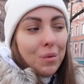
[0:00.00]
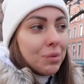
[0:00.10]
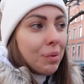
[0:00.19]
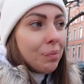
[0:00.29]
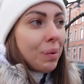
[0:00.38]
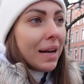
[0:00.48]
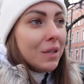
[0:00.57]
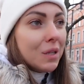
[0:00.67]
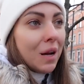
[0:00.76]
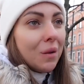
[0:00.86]
was prepared
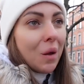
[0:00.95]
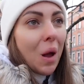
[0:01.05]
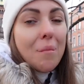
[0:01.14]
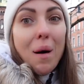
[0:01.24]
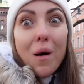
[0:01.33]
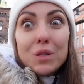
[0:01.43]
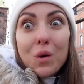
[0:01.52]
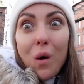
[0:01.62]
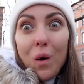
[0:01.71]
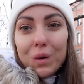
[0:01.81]
to tell you about
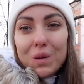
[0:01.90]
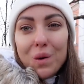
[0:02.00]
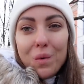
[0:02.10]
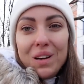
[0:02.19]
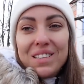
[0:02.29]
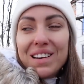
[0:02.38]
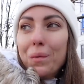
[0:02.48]
cold Norwegian